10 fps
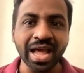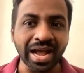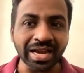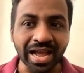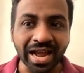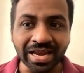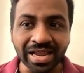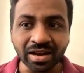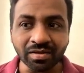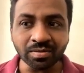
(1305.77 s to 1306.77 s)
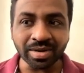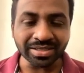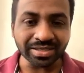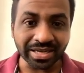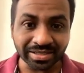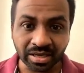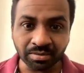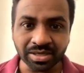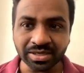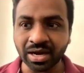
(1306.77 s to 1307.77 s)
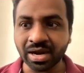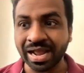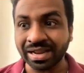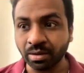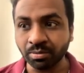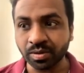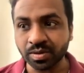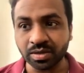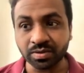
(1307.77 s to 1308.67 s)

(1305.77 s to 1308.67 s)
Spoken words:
and anti-craving medicines examples are acamprosate,